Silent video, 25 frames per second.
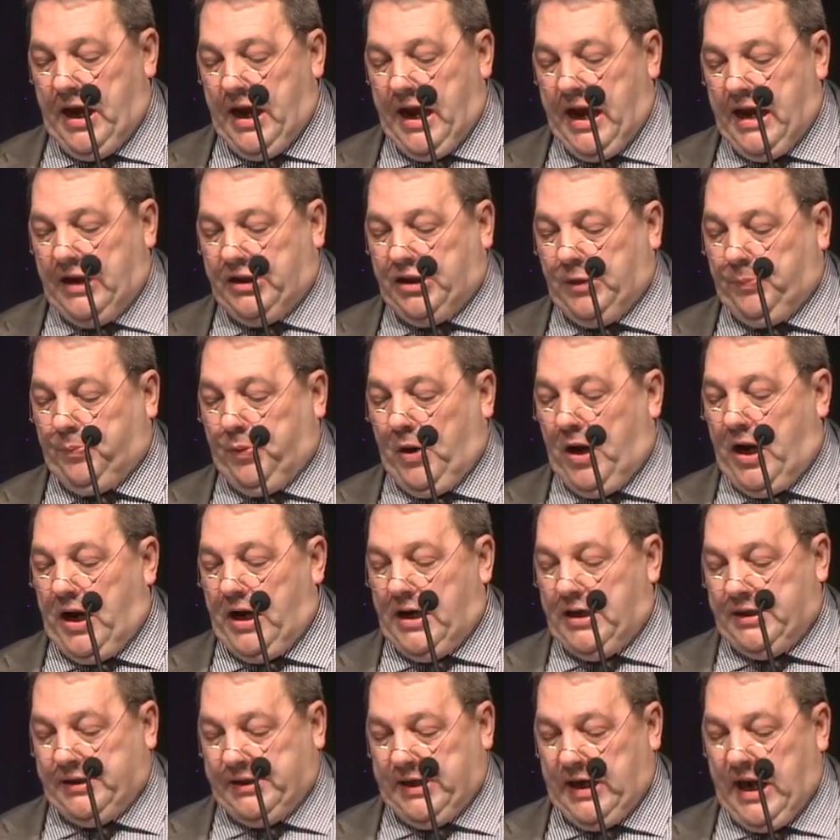
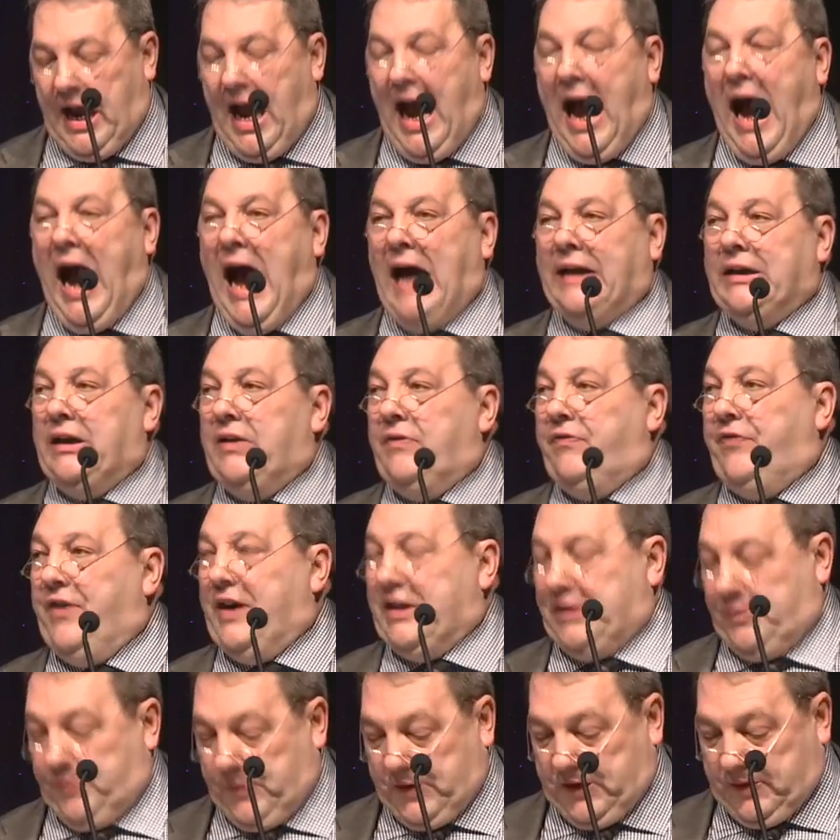enterprise and
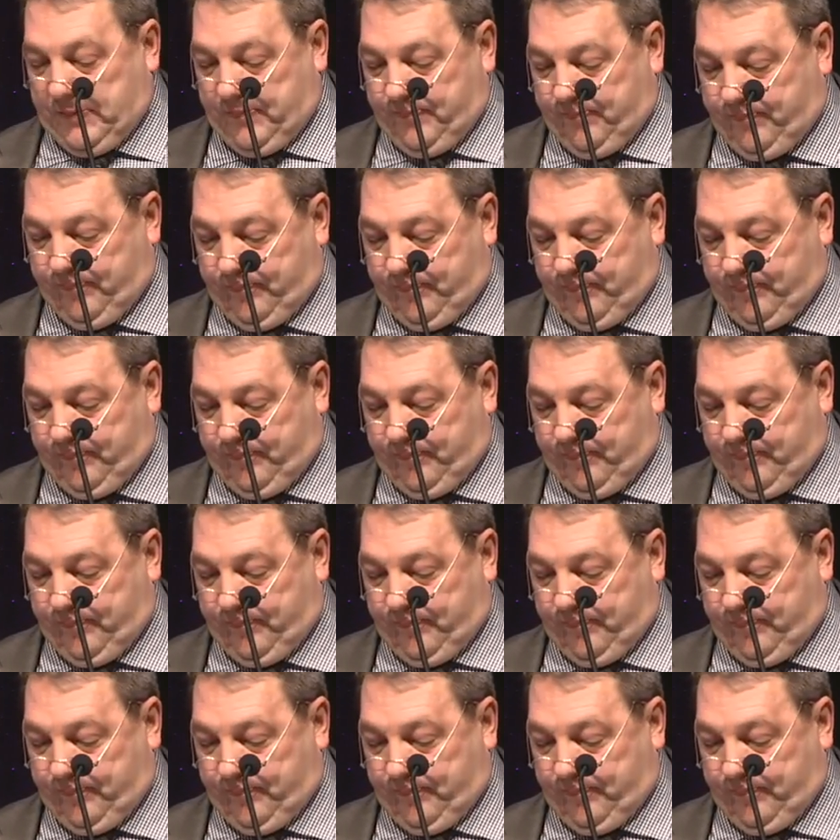investment.